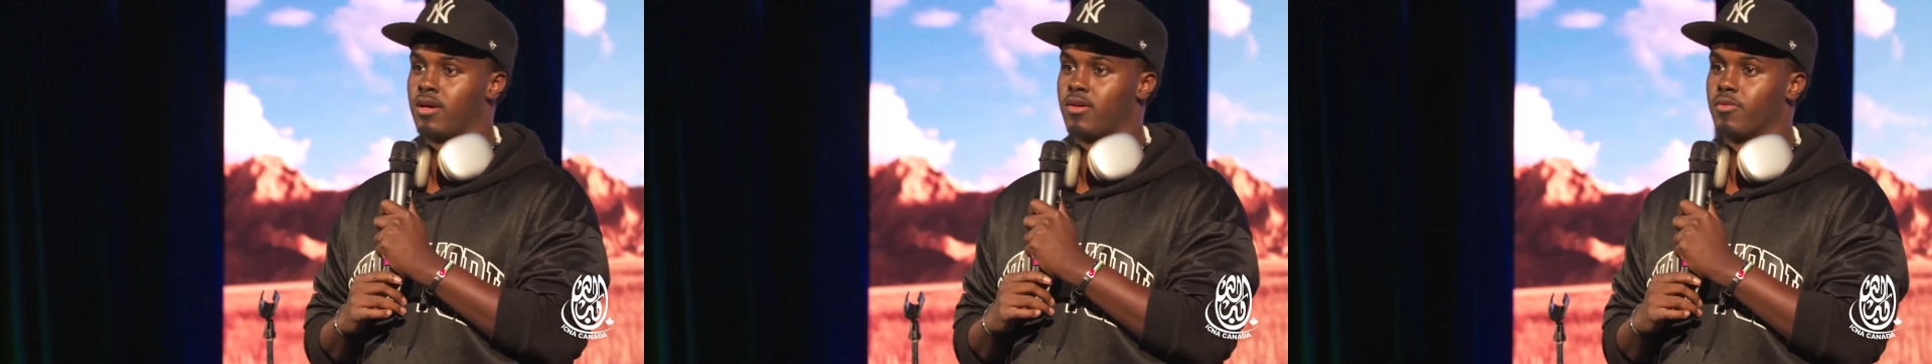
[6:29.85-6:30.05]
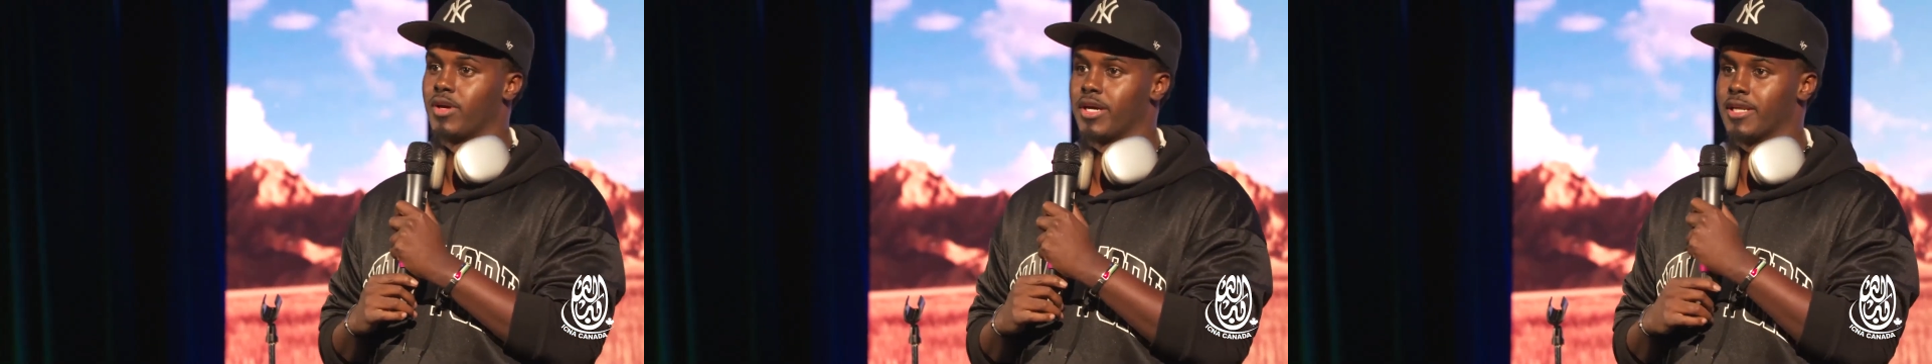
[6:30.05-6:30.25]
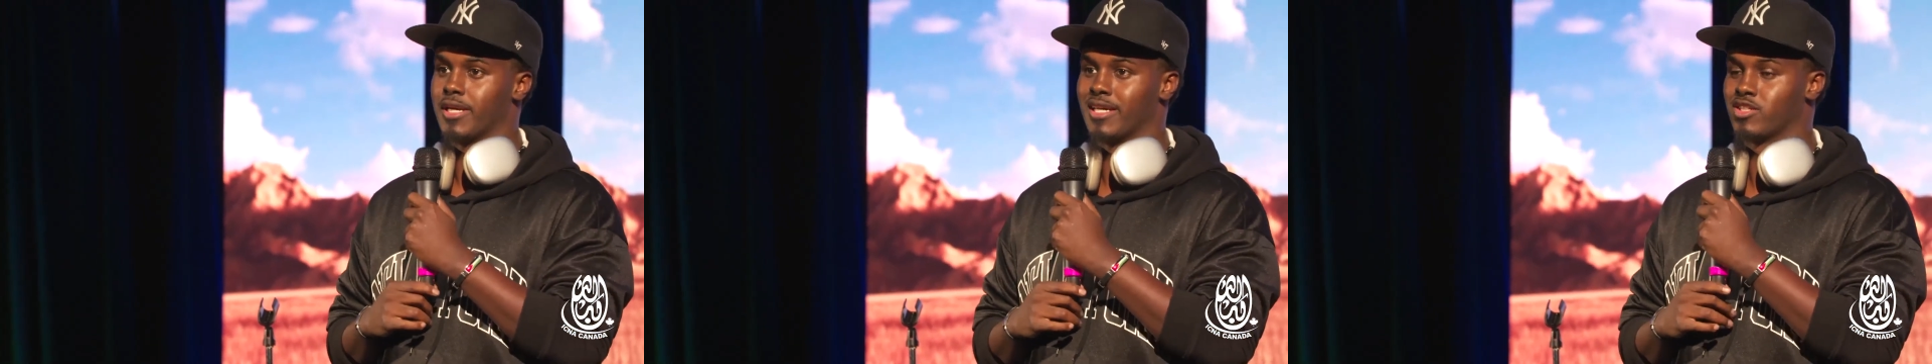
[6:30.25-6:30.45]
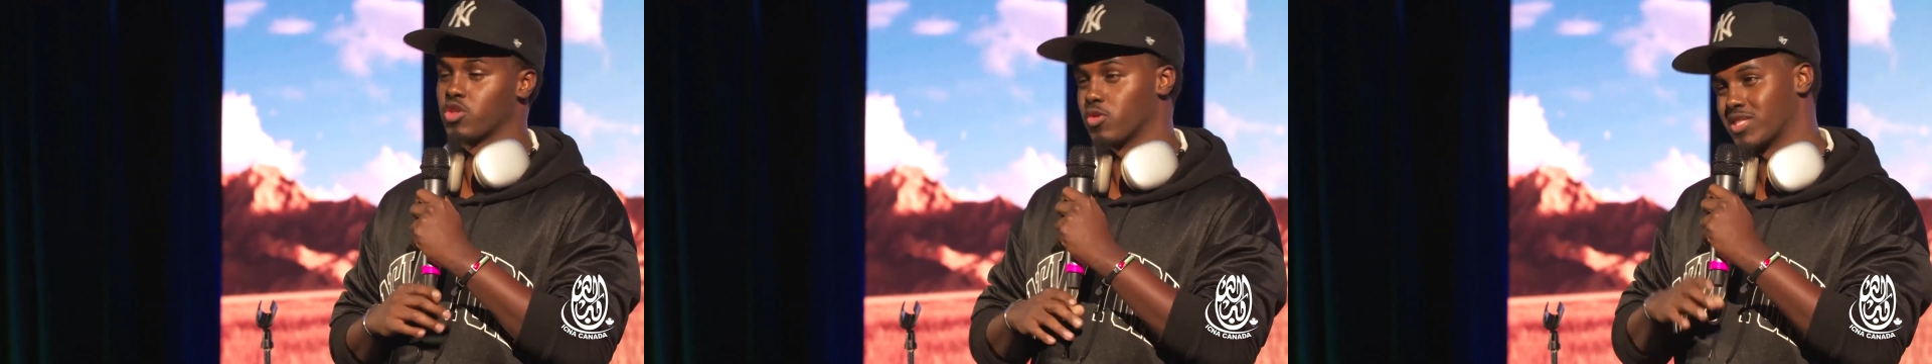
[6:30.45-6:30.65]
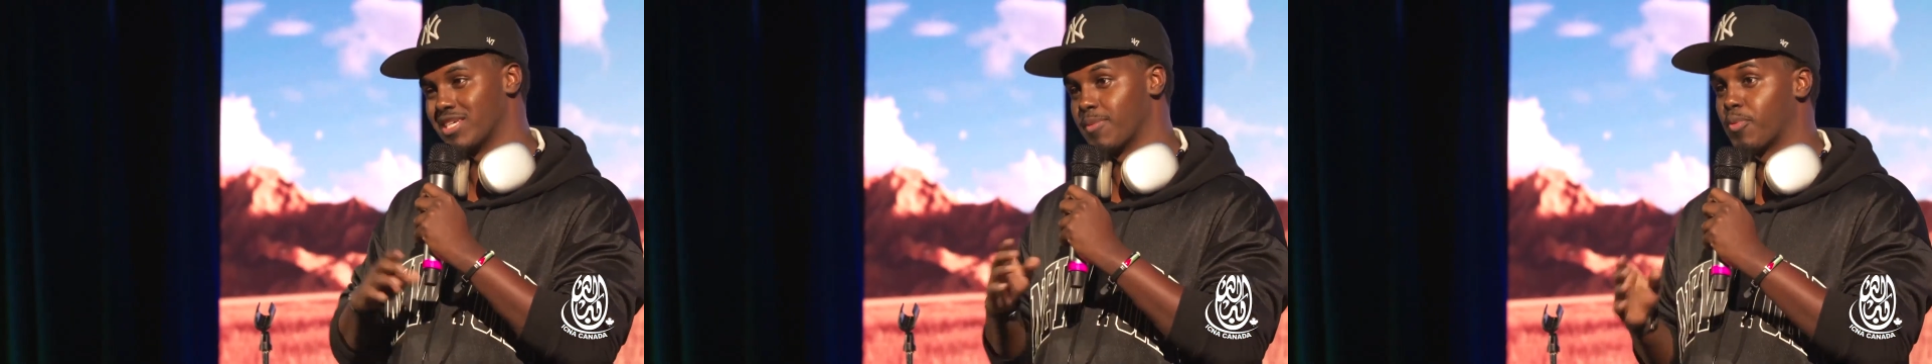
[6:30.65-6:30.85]
right? And so
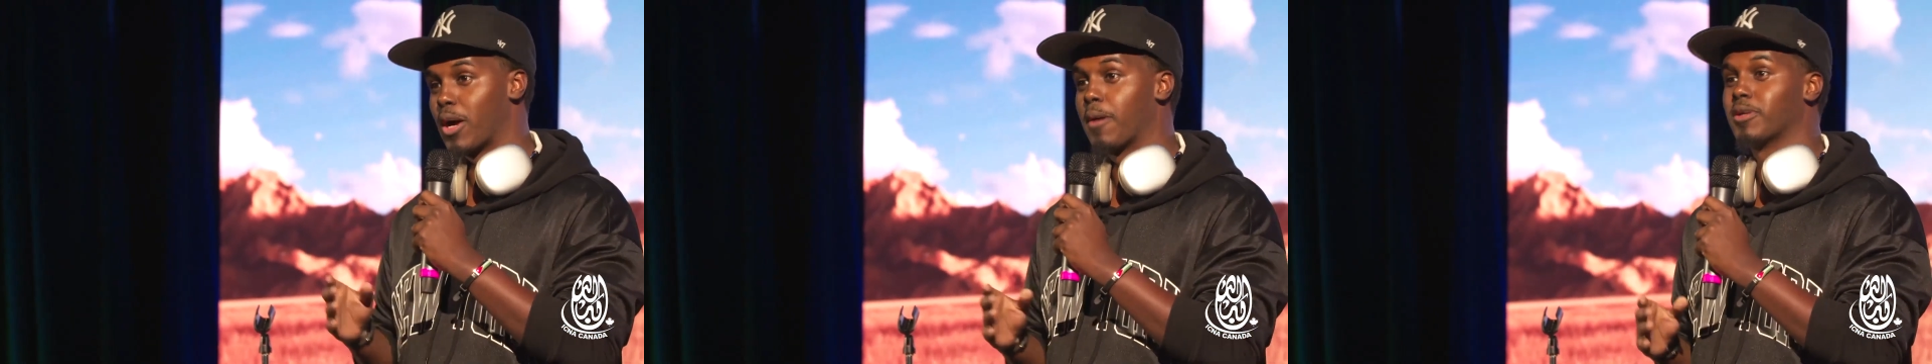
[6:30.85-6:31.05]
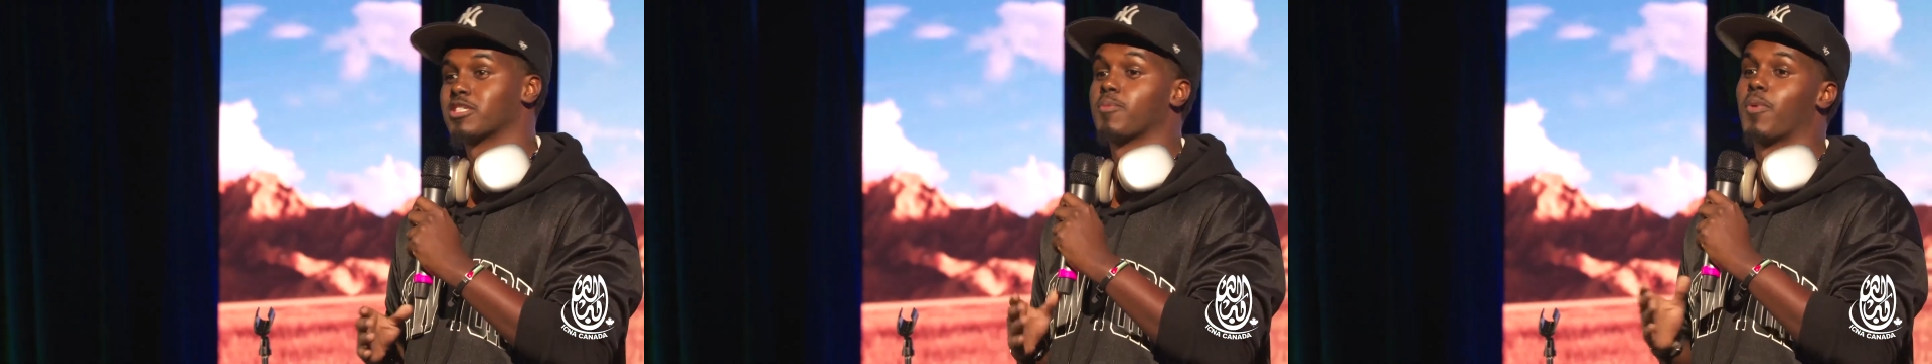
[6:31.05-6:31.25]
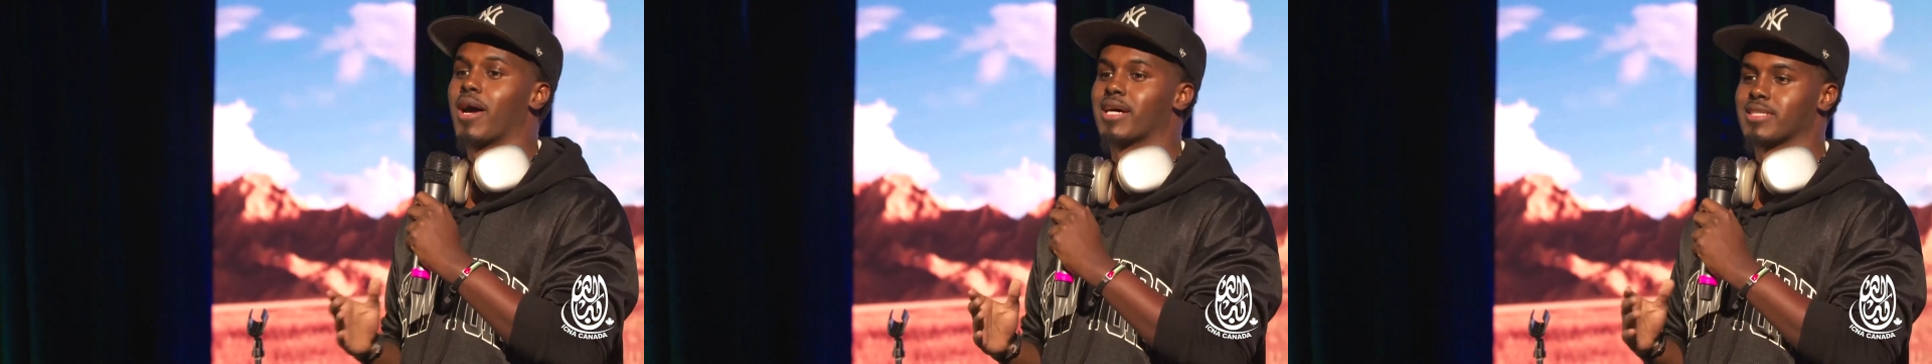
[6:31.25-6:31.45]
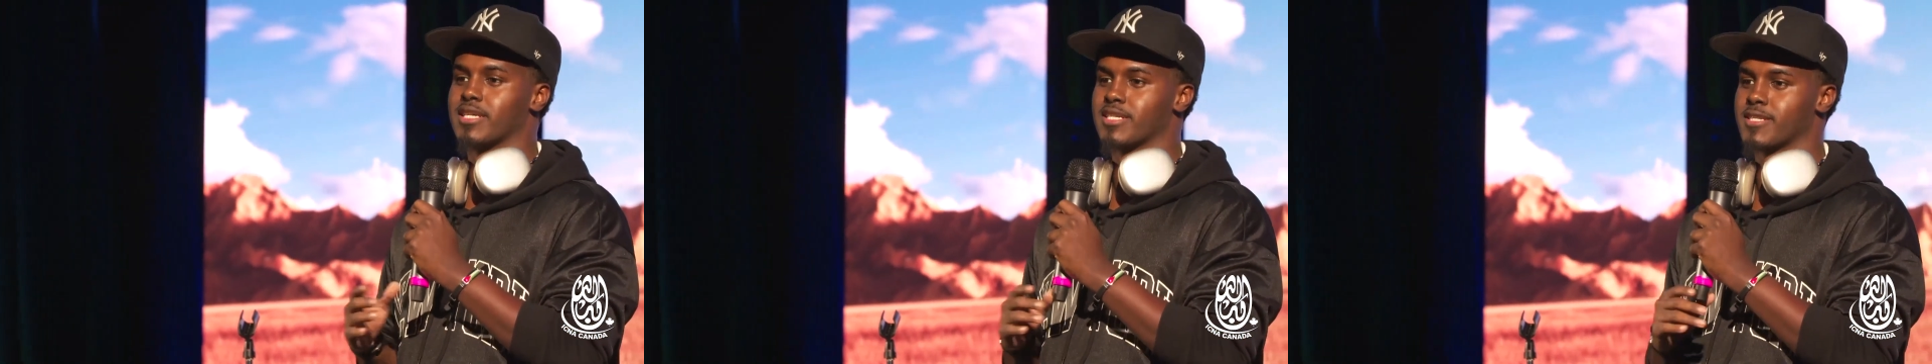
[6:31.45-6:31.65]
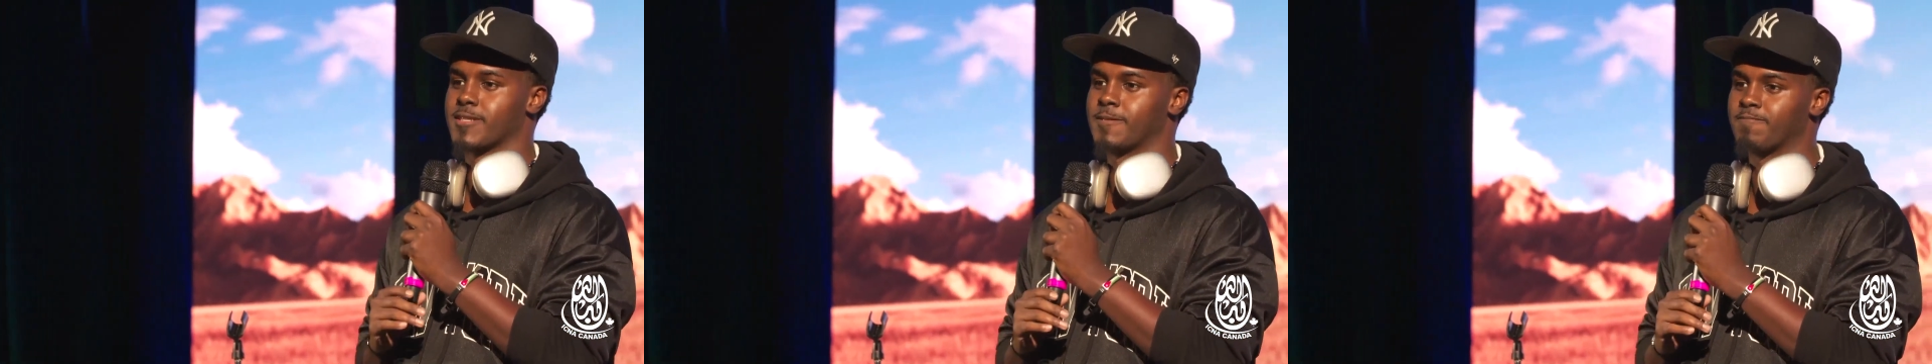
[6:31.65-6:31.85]
it's a
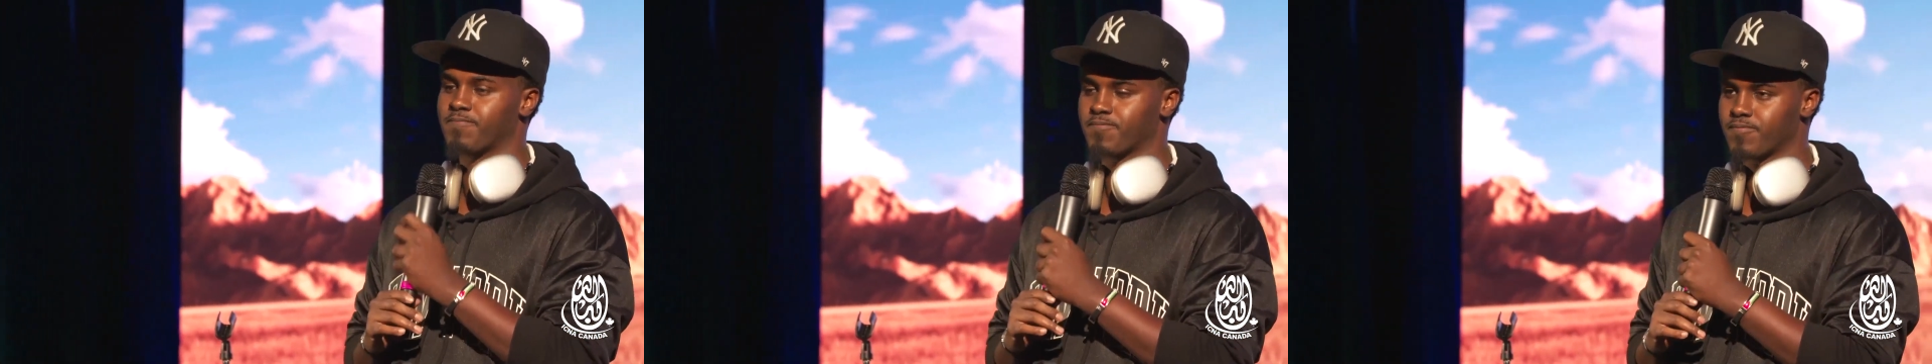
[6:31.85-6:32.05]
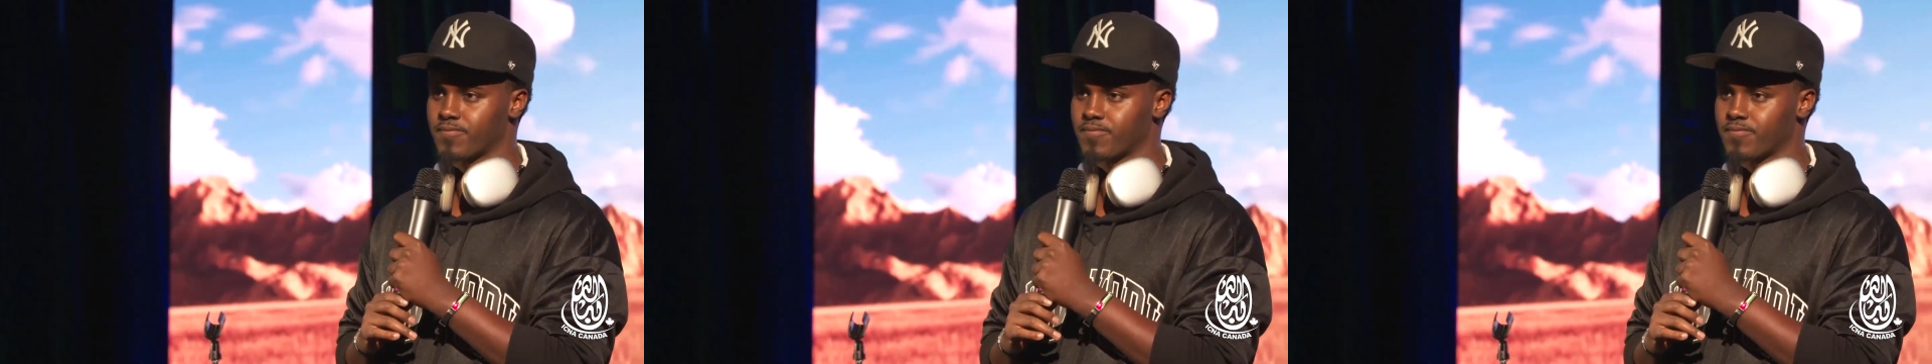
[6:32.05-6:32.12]
process.